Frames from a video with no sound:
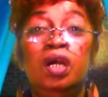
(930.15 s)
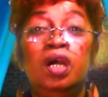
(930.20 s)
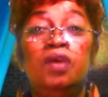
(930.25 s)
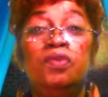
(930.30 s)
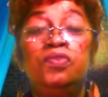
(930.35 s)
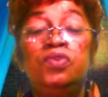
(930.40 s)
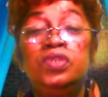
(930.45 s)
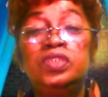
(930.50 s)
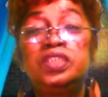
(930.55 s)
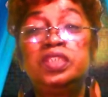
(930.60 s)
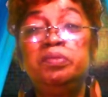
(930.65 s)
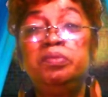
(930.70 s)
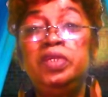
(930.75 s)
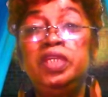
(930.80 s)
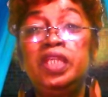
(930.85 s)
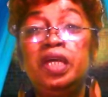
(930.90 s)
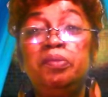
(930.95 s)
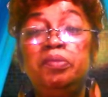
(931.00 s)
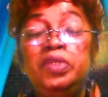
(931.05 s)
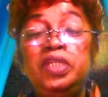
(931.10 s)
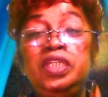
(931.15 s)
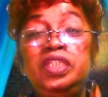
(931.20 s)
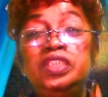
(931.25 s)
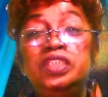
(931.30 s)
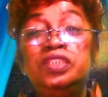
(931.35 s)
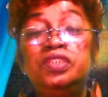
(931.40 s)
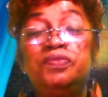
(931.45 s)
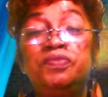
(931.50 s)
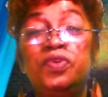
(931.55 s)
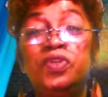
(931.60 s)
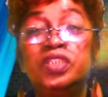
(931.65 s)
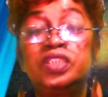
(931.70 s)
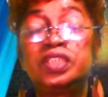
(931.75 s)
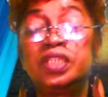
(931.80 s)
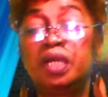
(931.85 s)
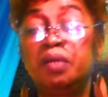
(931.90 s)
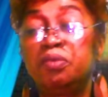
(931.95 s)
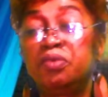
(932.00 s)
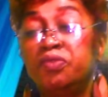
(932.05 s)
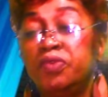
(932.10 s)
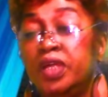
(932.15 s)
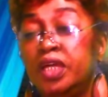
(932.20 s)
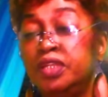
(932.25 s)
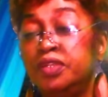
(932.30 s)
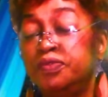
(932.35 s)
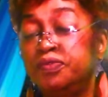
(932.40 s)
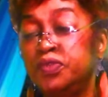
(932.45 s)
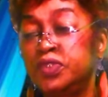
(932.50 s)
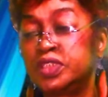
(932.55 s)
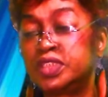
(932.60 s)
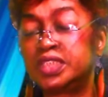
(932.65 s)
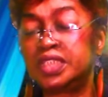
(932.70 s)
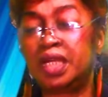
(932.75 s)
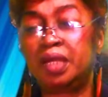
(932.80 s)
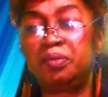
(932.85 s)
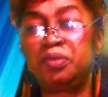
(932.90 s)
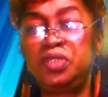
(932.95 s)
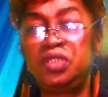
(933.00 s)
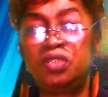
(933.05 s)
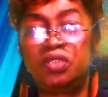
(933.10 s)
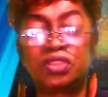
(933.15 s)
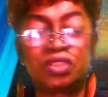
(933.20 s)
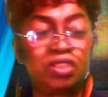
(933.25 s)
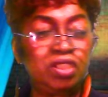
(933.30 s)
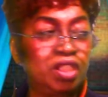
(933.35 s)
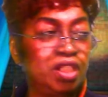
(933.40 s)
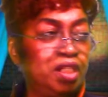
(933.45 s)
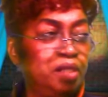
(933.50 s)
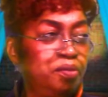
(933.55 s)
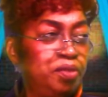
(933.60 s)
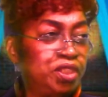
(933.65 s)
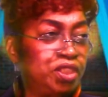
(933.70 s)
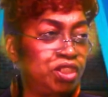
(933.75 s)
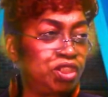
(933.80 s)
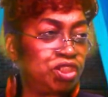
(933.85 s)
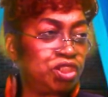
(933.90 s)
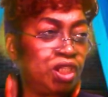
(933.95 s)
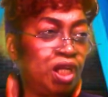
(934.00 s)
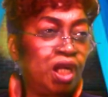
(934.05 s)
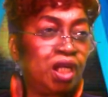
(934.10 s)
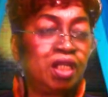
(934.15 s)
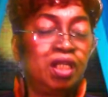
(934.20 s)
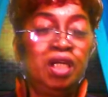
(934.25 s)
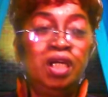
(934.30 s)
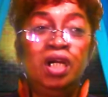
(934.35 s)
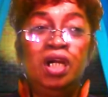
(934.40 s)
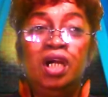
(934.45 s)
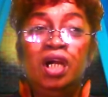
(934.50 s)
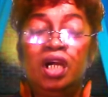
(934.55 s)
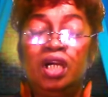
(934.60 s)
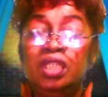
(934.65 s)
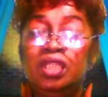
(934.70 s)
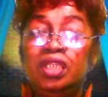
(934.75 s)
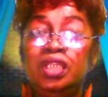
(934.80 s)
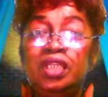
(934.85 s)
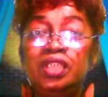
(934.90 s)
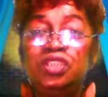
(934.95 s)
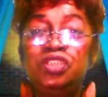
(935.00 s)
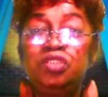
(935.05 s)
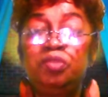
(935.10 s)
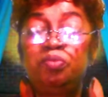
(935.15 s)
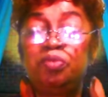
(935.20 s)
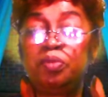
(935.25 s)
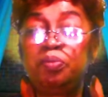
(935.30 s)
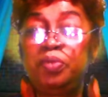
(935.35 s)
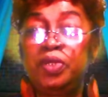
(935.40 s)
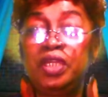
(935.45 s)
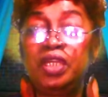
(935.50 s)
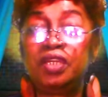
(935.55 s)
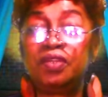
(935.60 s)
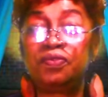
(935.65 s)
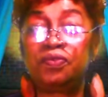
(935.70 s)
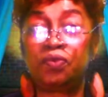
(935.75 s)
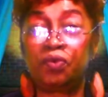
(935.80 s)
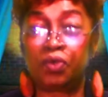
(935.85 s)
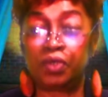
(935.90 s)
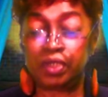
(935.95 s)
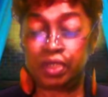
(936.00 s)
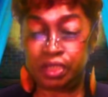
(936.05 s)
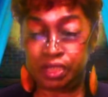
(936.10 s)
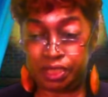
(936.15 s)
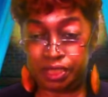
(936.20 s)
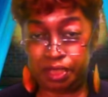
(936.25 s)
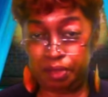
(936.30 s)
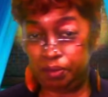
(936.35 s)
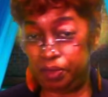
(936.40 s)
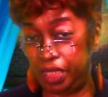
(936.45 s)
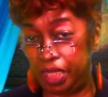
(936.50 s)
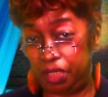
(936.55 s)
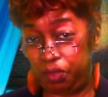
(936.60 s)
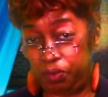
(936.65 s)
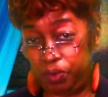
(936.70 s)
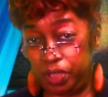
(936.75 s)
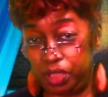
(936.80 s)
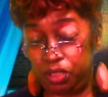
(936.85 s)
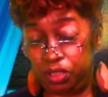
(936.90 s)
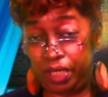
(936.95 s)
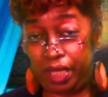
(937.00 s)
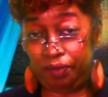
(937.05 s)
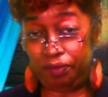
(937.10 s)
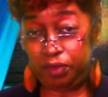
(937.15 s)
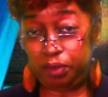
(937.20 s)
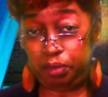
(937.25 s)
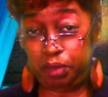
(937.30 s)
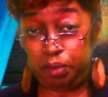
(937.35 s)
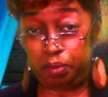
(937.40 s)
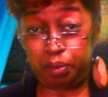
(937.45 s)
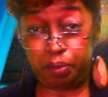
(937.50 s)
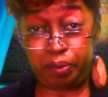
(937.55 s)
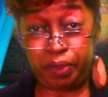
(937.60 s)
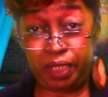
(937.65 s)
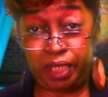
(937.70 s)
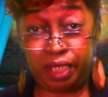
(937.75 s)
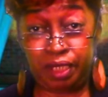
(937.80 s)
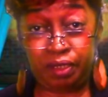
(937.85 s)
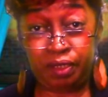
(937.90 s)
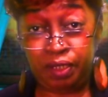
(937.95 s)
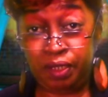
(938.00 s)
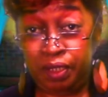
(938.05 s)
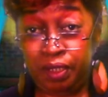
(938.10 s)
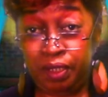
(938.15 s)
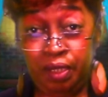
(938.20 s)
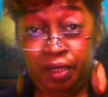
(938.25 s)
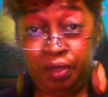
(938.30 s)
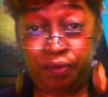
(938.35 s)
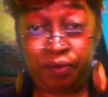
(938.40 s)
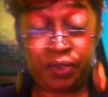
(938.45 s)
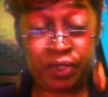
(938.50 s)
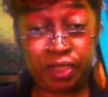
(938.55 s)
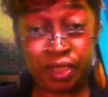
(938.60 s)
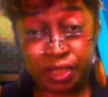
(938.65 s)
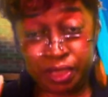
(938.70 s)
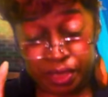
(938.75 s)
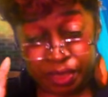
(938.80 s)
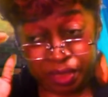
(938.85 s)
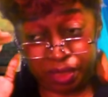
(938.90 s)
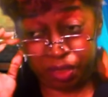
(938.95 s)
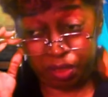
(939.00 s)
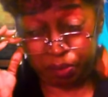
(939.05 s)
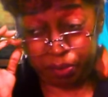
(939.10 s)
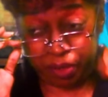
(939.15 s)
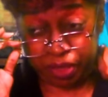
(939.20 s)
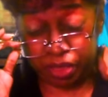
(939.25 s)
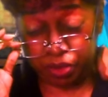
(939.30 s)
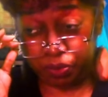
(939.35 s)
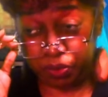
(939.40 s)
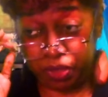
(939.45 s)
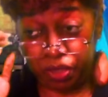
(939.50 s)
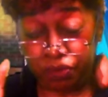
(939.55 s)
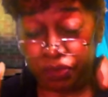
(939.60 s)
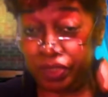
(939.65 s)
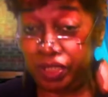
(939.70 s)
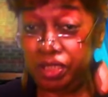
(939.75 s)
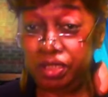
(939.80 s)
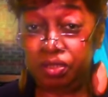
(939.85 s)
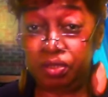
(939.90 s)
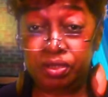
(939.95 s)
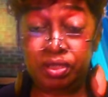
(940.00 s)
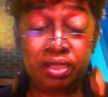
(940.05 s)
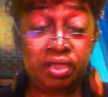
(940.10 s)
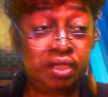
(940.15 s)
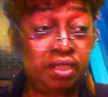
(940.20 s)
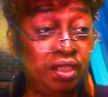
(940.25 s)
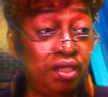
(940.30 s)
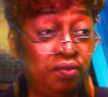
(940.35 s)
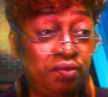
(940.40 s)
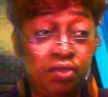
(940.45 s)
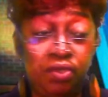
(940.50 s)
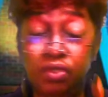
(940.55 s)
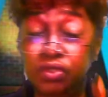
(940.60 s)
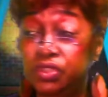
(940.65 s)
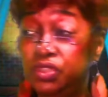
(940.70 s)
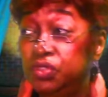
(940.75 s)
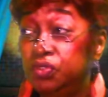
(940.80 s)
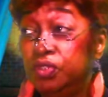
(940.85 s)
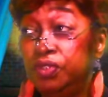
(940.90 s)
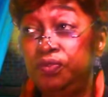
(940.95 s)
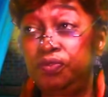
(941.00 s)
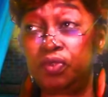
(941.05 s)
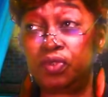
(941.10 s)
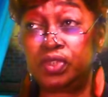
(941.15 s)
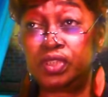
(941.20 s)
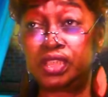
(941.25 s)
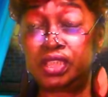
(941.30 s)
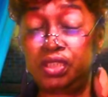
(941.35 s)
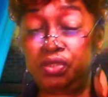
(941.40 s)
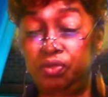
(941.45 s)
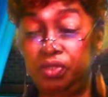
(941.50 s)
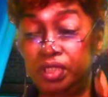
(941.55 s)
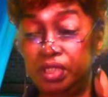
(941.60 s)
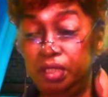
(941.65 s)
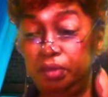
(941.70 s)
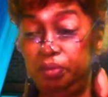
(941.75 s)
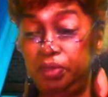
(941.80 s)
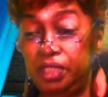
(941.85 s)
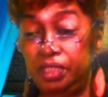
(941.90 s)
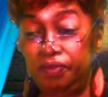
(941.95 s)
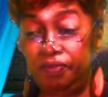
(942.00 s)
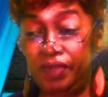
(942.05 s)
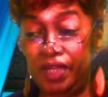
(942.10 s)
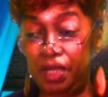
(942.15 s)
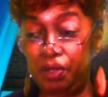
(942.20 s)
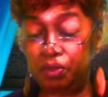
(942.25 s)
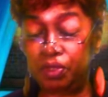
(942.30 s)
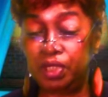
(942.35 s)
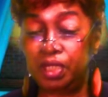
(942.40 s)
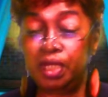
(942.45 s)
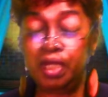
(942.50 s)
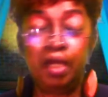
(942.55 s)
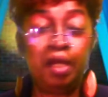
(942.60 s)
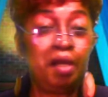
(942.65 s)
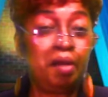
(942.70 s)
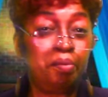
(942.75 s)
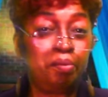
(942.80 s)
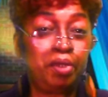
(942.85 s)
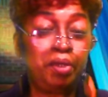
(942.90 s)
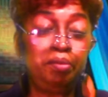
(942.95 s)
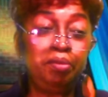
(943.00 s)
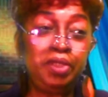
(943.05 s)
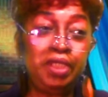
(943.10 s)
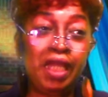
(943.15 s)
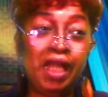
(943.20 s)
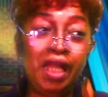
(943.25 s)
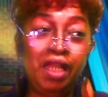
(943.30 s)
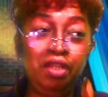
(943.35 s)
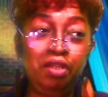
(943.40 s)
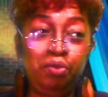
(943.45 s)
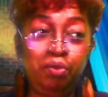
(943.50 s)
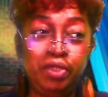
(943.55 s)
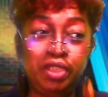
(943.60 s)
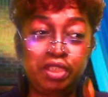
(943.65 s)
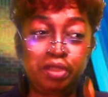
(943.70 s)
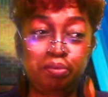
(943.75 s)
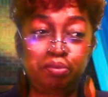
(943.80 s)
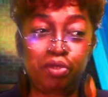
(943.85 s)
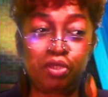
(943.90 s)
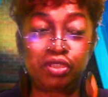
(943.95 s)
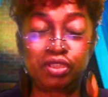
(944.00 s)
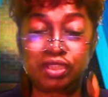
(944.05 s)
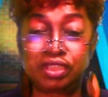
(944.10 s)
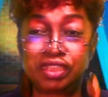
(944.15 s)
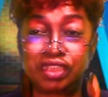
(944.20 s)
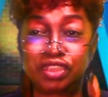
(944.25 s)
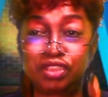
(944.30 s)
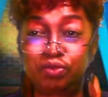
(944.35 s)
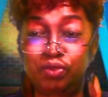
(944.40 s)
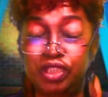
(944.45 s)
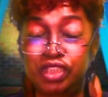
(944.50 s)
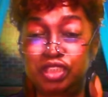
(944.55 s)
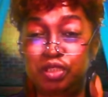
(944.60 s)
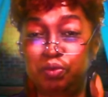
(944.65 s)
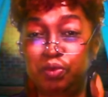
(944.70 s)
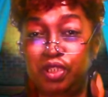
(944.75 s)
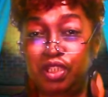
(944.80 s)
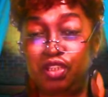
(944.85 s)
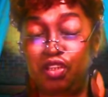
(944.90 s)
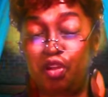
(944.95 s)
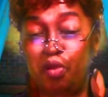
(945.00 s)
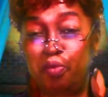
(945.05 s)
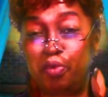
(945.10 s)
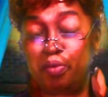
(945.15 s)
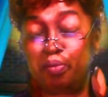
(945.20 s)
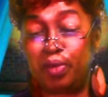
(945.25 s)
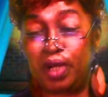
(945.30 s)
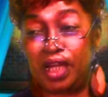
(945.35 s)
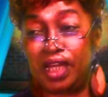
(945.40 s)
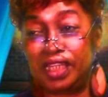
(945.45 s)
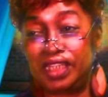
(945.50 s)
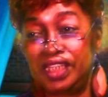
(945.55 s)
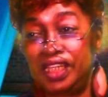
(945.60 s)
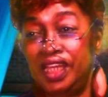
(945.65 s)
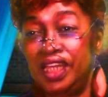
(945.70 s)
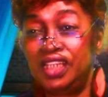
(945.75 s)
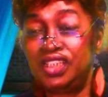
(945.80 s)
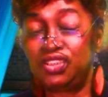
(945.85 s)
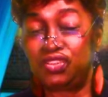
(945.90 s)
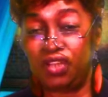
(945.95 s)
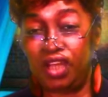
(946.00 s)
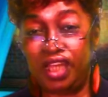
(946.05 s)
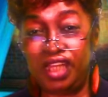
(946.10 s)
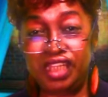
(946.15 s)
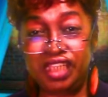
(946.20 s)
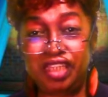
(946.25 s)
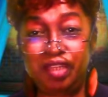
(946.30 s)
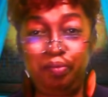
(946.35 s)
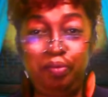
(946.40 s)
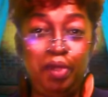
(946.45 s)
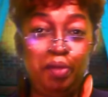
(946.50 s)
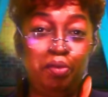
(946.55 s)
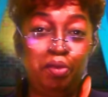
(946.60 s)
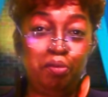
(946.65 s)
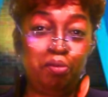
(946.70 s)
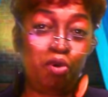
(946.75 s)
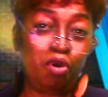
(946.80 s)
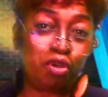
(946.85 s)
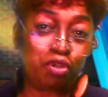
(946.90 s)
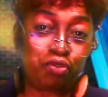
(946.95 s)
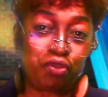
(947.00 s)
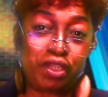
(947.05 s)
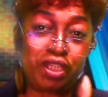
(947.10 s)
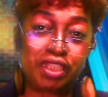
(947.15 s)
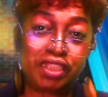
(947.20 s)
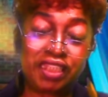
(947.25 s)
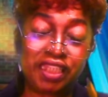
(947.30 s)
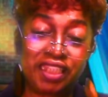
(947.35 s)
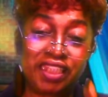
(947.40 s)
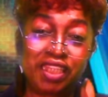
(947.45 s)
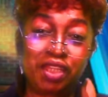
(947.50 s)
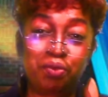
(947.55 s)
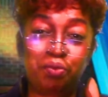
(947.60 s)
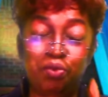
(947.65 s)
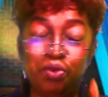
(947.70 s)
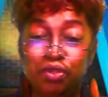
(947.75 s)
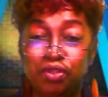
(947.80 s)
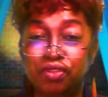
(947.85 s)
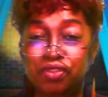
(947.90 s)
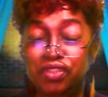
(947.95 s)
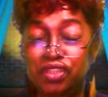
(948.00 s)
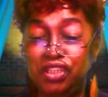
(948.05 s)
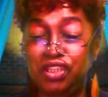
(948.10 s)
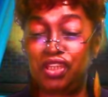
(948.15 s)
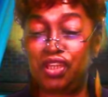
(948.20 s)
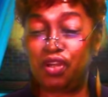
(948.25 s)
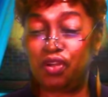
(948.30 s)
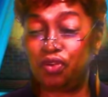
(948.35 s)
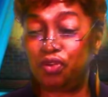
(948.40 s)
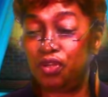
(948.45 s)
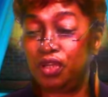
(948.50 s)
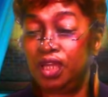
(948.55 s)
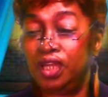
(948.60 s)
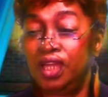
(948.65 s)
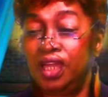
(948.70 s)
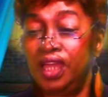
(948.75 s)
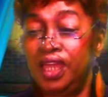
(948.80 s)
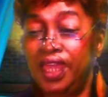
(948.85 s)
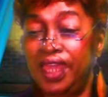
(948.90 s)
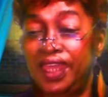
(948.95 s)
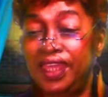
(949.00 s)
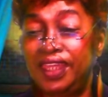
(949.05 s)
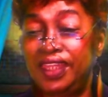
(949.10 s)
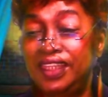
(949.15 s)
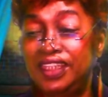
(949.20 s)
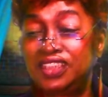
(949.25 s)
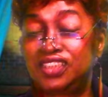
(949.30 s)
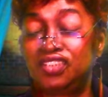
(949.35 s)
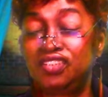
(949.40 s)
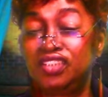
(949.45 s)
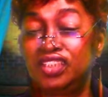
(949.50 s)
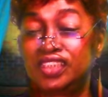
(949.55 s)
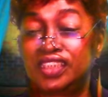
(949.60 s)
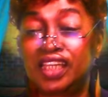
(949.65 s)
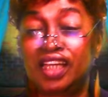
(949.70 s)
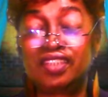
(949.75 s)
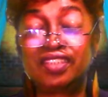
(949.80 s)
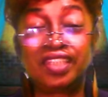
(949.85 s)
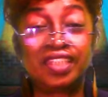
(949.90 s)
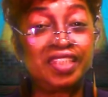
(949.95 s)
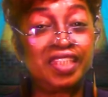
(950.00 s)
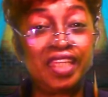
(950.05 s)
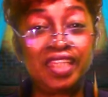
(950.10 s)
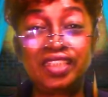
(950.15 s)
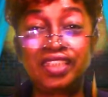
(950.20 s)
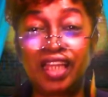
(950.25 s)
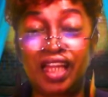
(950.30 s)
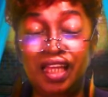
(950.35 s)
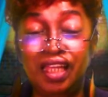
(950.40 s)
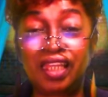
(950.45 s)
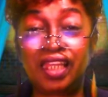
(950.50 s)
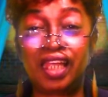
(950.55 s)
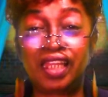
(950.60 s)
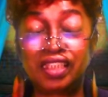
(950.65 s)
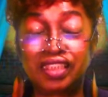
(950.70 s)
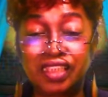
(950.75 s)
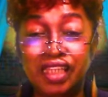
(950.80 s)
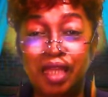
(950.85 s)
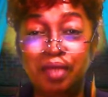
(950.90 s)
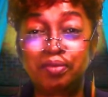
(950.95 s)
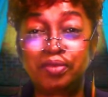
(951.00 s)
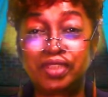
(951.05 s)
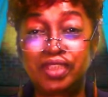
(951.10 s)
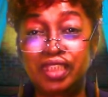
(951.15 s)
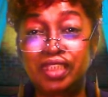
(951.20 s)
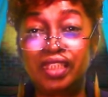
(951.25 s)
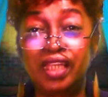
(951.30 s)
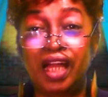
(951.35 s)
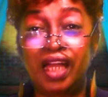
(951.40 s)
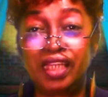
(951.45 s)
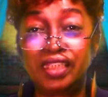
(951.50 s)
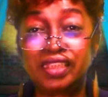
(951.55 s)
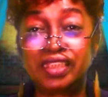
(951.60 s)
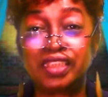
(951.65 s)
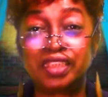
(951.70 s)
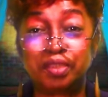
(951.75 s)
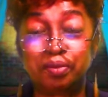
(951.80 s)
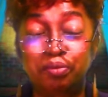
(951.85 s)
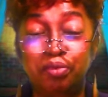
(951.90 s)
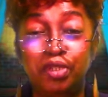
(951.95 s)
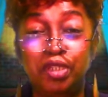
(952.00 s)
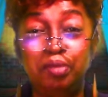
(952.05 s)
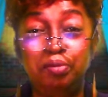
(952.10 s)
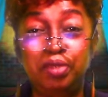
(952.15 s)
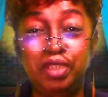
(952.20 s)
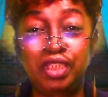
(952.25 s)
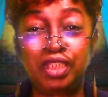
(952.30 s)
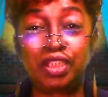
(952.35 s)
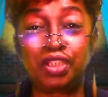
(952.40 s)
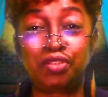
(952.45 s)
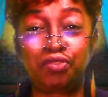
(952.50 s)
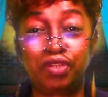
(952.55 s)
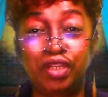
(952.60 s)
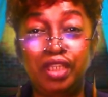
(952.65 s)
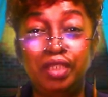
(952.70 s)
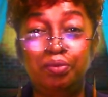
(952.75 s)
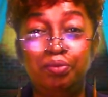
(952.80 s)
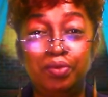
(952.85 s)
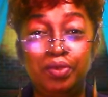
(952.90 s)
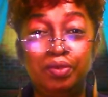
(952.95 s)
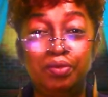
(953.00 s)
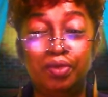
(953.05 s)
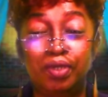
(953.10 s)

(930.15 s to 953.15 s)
Of course, it may not be easy the first time around. The first time, you know, it's going to come as a shock unless you're prepared for it in some kind of way. You have to be prepared for these, you know, because we already know that the devil goes to and fro to see who can be devoured. But I always approach a situation with an open mind, trying to give people more credit than they're worth, you know. And it turns out that a lot of times they disappoint me in a great